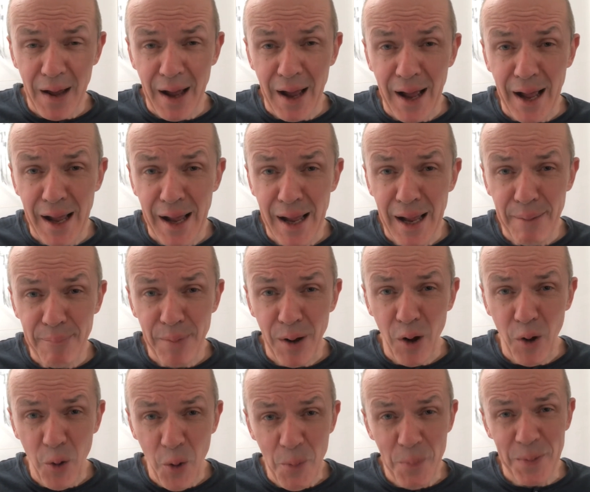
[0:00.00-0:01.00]
I'm
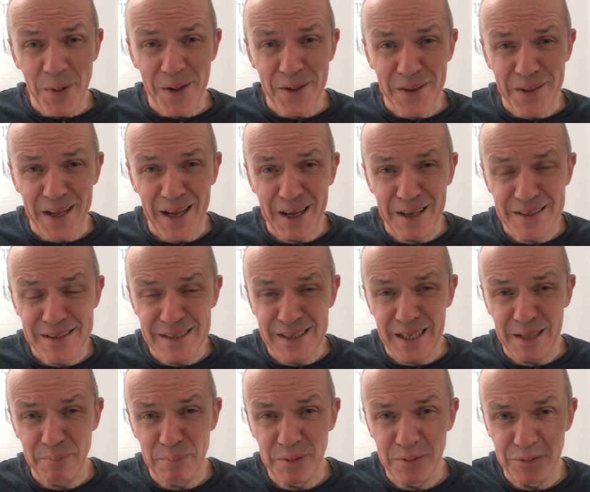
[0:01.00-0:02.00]
hoping that
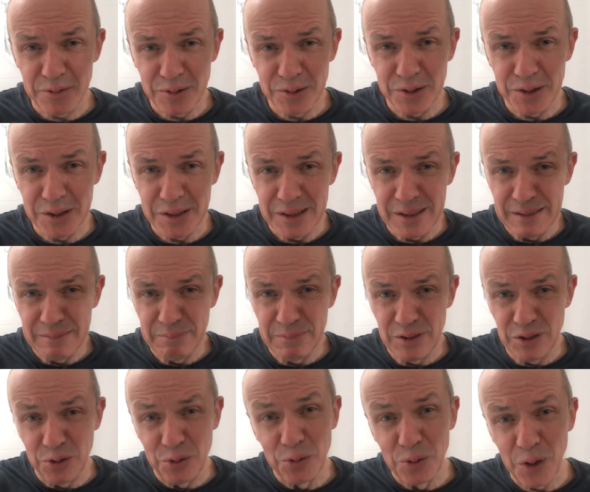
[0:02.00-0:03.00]
before
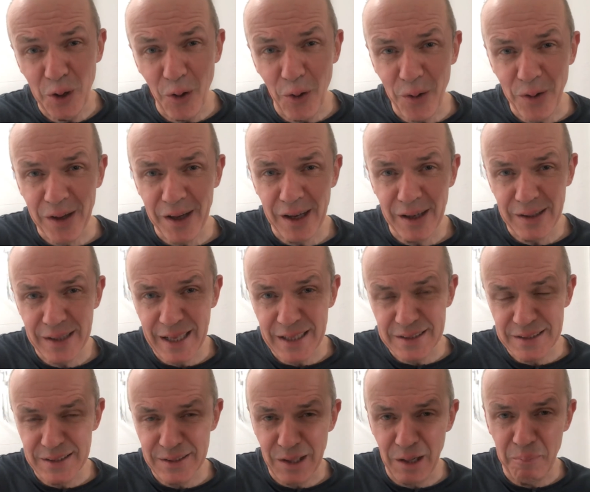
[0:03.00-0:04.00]
too long I'll get
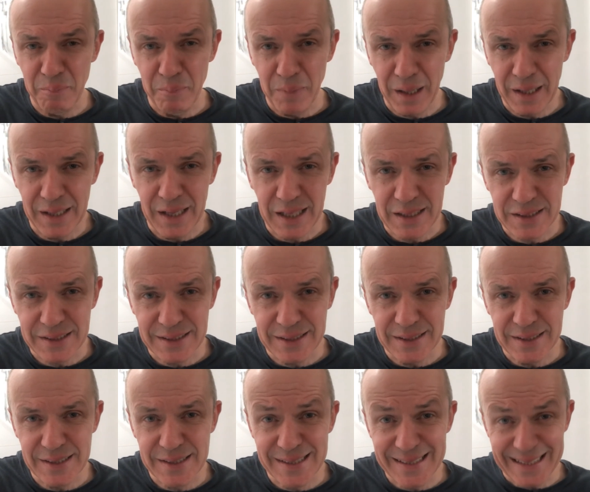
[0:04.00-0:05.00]
to come and
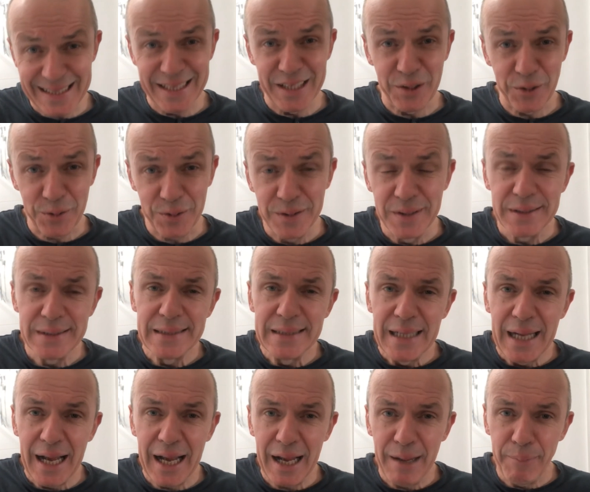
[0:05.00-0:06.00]
actually see you,
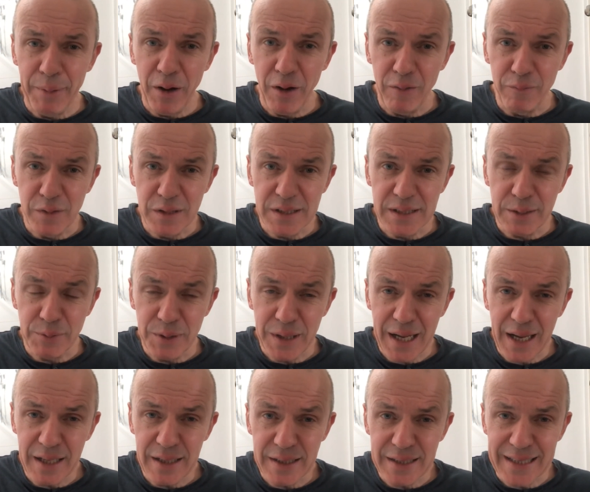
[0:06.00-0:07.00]
but obviously we
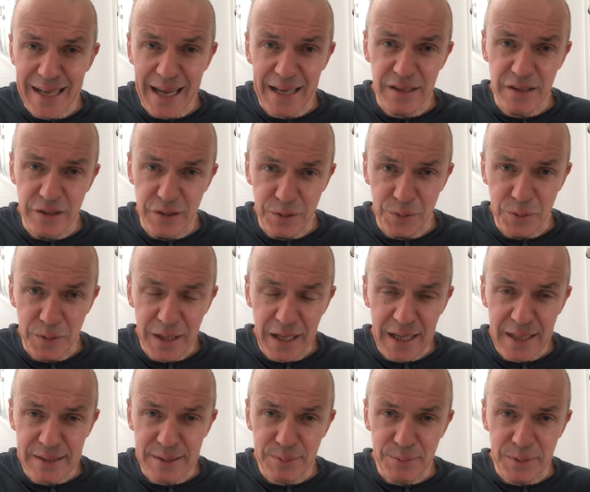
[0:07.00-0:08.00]
can't yet do
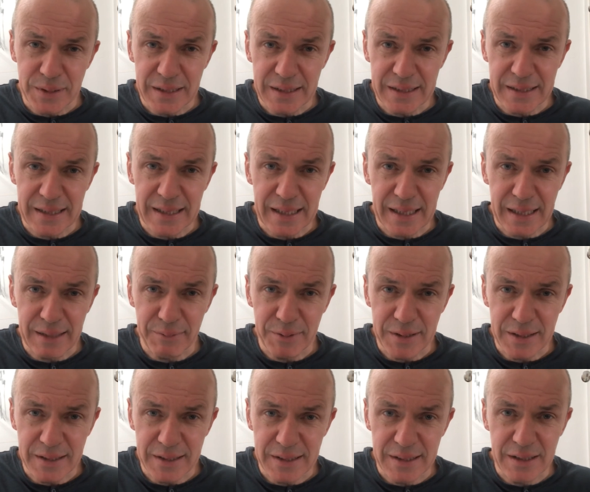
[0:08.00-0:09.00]
that with
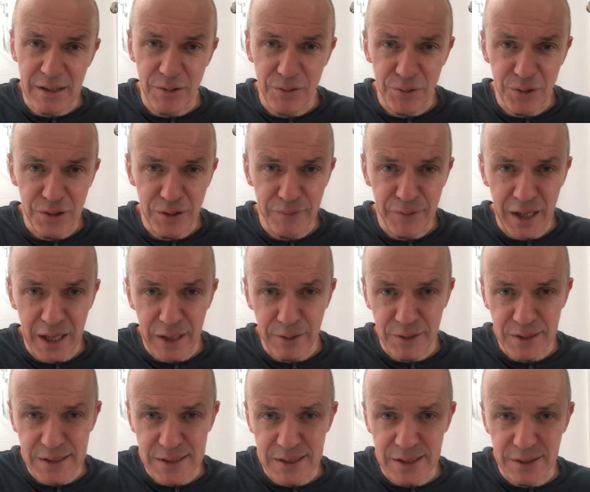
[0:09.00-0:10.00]
this
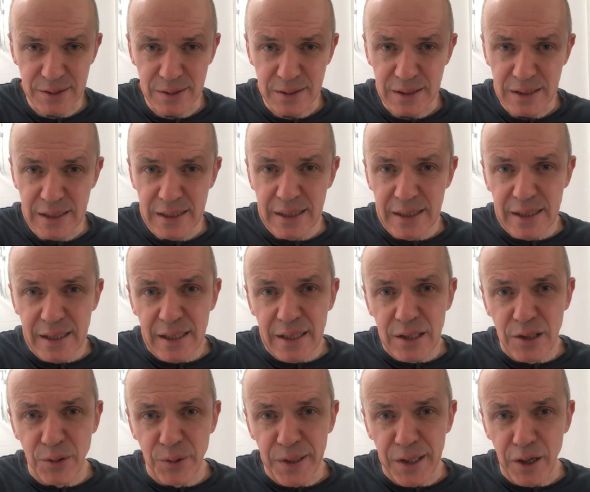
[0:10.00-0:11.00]
coronavirus still
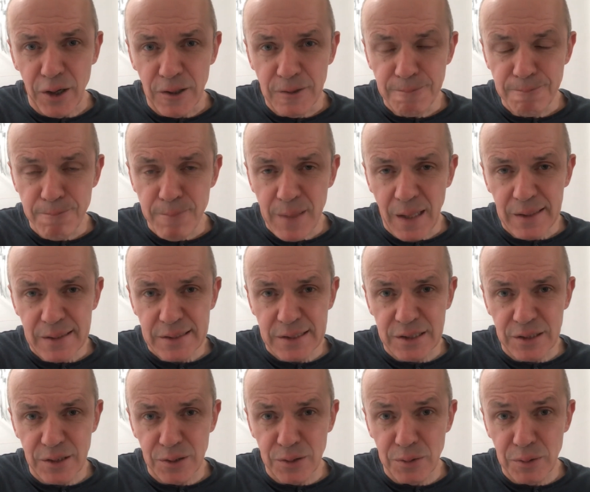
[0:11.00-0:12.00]
going on,
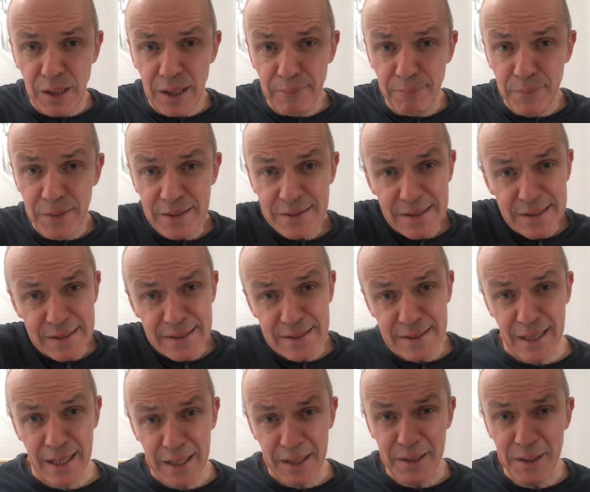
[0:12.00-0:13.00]
so this is
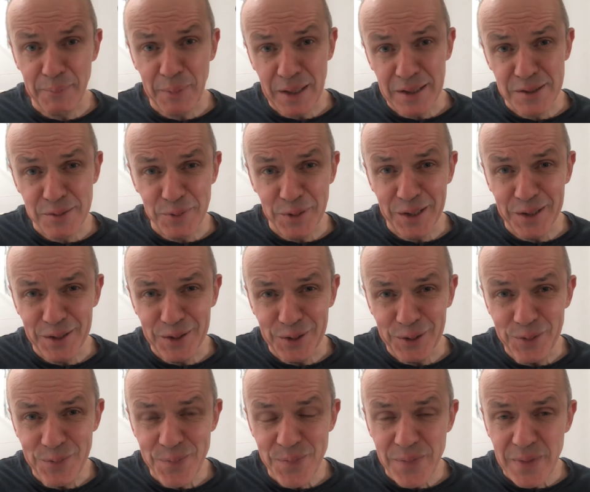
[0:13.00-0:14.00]
the best we can do.